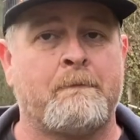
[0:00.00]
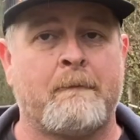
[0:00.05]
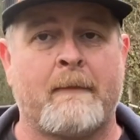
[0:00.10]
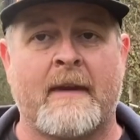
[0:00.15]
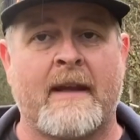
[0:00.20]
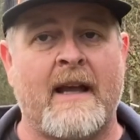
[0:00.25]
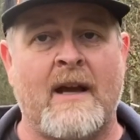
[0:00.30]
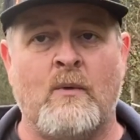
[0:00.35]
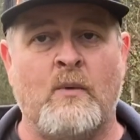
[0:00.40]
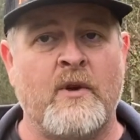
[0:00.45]

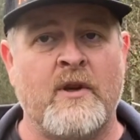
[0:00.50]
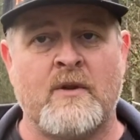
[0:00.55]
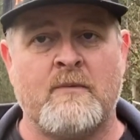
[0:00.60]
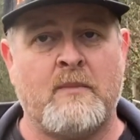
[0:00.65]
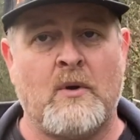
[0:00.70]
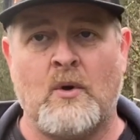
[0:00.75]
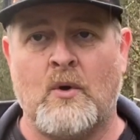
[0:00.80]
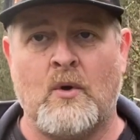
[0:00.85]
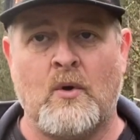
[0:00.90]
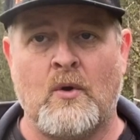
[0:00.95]
I wouldn't
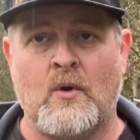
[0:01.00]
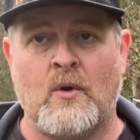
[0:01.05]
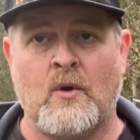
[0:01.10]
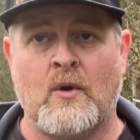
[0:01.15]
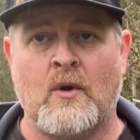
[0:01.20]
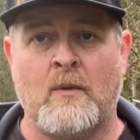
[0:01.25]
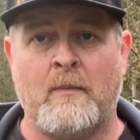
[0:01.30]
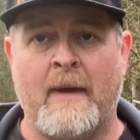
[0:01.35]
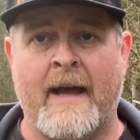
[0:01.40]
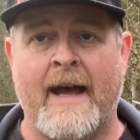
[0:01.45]

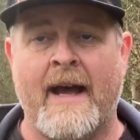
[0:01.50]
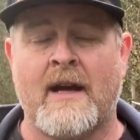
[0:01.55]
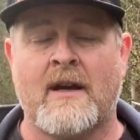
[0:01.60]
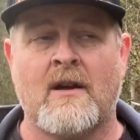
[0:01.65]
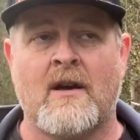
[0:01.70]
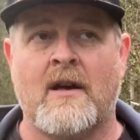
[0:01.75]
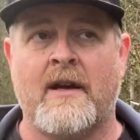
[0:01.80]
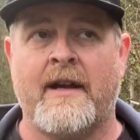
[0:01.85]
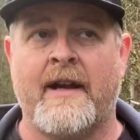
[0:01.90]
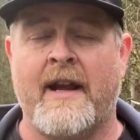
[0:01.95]
pull back
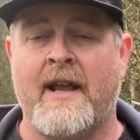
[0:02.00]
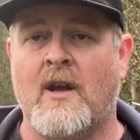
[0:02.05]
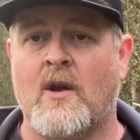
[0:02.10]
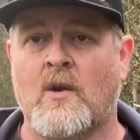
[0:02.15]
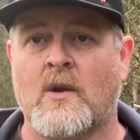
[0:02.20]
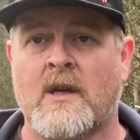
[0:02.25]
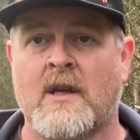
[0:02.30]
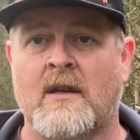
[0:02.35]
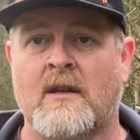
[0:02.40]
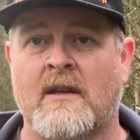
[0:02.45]
on an
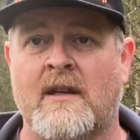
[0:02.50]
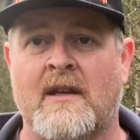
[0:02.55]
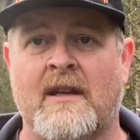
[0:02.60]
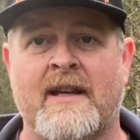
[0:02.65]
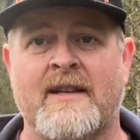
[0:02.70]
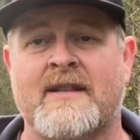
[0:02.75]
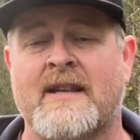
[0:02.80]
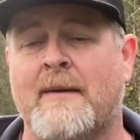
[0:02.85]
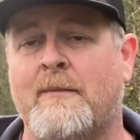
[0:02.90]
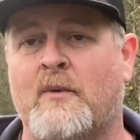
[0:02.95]
elk
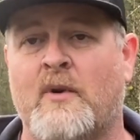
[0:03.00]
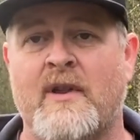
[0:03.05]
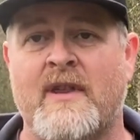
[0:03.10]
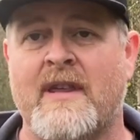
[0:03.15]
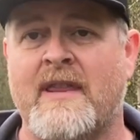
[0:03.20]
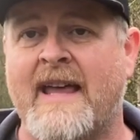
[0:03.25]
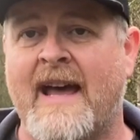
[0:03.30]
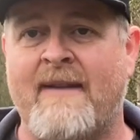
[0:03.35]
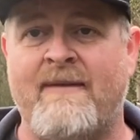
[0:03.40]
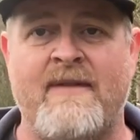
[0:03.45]
unless I'm
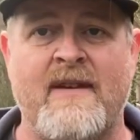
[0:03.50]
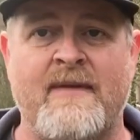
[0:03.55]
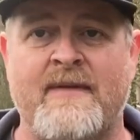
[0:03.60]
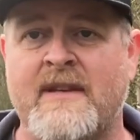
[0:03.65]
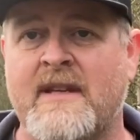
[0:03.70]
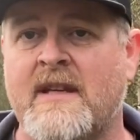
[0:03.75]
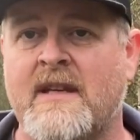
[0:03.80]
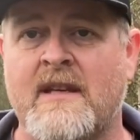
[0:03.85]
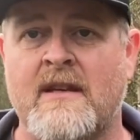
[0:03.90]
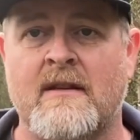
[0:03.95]
within that
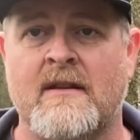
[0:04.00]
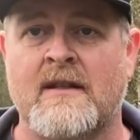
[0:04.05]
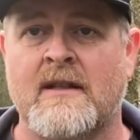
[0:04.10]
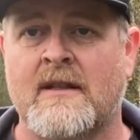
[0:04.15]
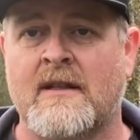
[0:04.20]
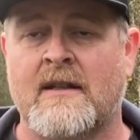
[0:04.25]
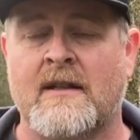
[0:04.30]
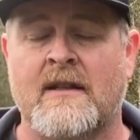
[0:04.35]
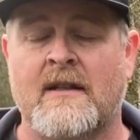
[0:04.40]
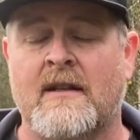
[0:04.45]

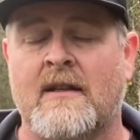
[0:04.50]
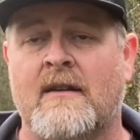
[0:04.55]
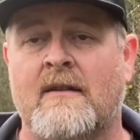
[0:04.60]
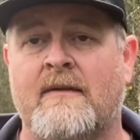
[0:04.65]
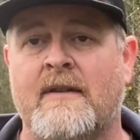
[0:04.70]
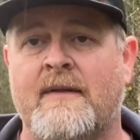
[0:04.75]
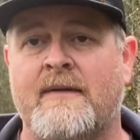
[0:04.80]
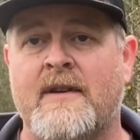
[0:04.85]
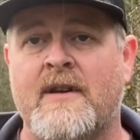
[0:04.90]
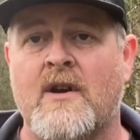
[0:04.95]

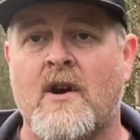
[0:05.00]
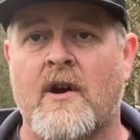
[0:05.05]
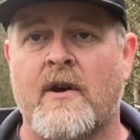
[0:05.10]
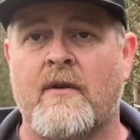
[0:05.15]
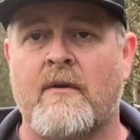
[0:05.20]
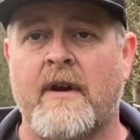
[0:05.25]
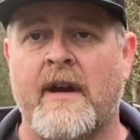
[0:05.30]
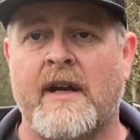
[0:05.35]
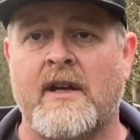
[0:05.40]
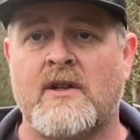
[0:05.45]
50-yard
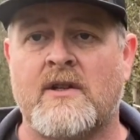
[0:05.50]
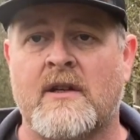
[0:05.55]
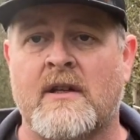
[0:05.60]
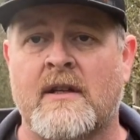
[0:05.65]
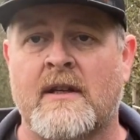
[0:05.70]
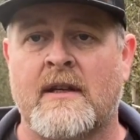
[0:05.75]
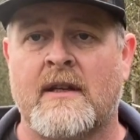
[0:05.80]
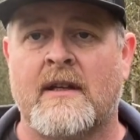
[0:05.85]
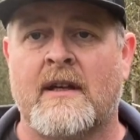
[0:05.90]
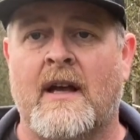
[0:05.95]
range,
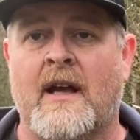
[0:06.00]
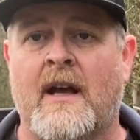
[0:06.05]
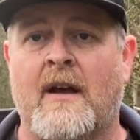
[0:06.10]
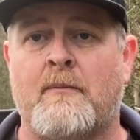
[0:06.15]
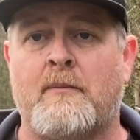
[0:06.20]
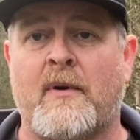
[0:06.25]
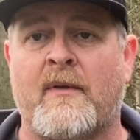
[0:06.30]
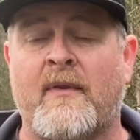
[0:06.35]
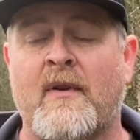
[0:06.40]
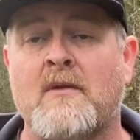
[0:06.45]

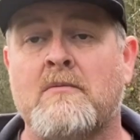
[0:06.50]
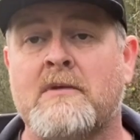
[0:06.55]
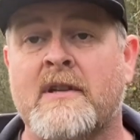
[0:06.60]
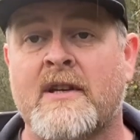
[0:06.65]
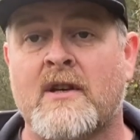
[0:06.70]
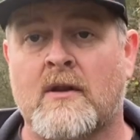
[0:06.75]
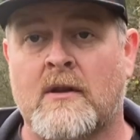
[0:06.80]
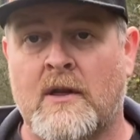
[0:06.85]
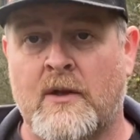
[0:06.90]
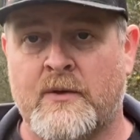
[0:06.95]
preferably
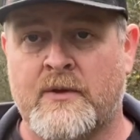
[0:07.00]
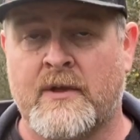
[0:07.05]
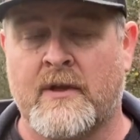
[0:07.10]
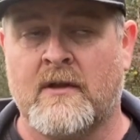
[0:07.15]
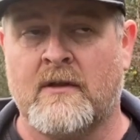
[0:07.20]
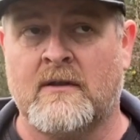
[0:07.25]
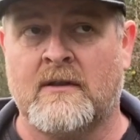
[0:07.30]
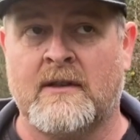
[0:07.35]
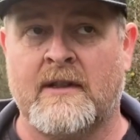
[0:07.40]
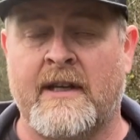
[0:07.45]

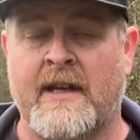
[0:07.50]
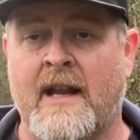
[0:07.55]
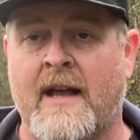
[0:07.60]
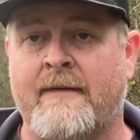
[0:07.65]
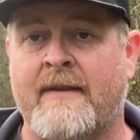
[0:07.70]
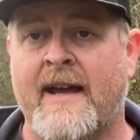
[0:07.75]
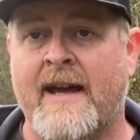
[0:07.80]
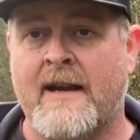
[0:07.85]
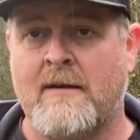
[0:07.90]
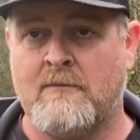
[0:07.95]
closer. And I've
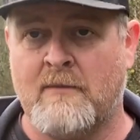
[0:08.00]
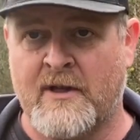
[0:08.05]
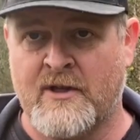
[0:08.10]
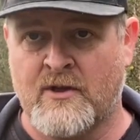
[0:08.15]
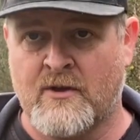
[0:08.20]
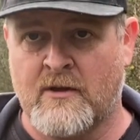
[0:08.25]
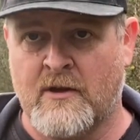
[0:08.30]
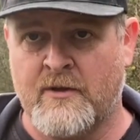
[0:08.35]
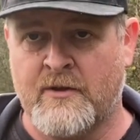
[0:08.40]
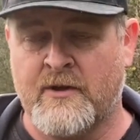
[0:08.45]
had them much
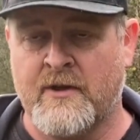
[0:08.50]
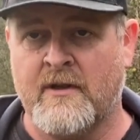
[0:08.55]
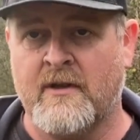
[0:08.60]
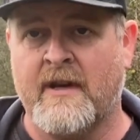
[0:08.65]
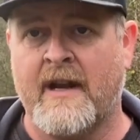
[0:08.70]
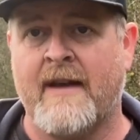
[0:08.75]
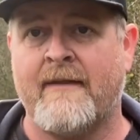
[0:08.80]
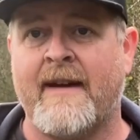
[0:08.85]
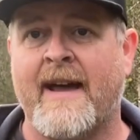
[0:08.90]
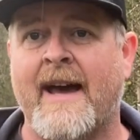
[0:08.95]
closer,
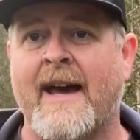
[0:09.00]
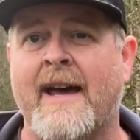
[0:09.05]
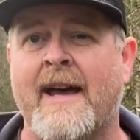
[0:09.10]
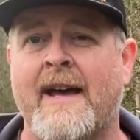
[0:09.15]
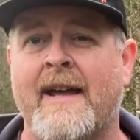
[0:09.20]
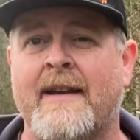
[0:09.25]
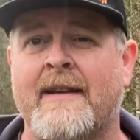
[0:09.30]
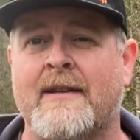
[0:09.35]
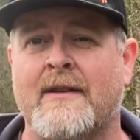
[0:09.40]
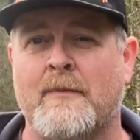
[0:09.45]
and I've
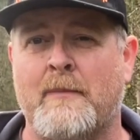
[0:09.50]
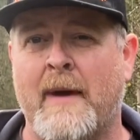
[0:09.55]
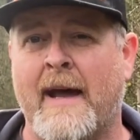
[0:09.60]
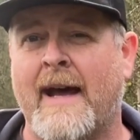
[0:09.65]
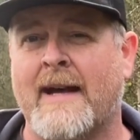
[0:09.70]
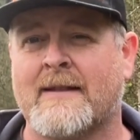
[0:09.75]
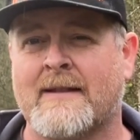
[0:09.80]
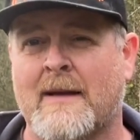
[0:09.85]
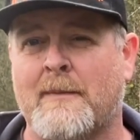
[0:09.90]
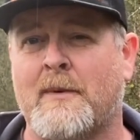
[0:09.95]
had to
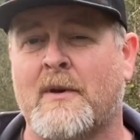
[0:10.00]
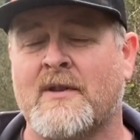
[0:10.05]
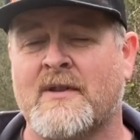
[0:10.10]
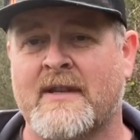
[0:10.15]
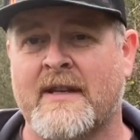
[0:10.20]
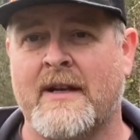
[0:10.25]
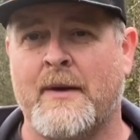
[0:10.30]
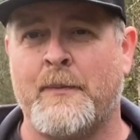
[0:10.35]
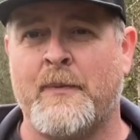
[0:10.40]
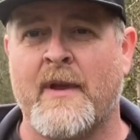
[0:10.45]
pass up on
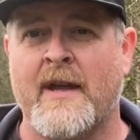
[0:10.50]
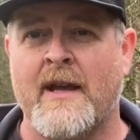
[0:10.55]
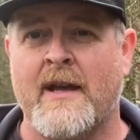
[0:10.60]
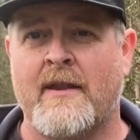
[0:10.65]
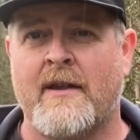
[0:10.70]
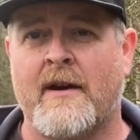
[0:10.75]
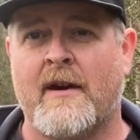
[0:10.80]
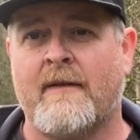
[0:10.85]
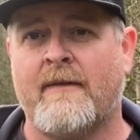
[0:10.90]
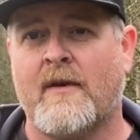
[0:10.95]
some
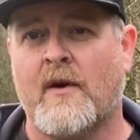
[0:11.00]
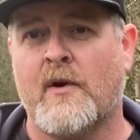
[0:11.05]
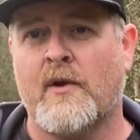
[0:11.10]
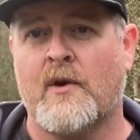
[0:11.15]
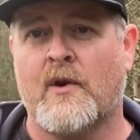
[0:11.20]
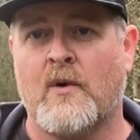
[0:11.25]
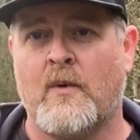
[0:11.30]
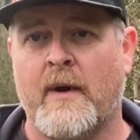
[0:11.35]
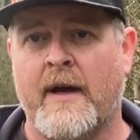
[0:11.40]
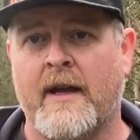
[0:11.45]
that are
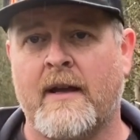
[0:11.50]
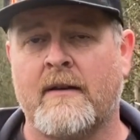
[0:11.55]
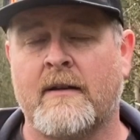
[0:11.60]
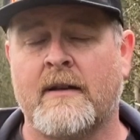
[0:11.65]
farther away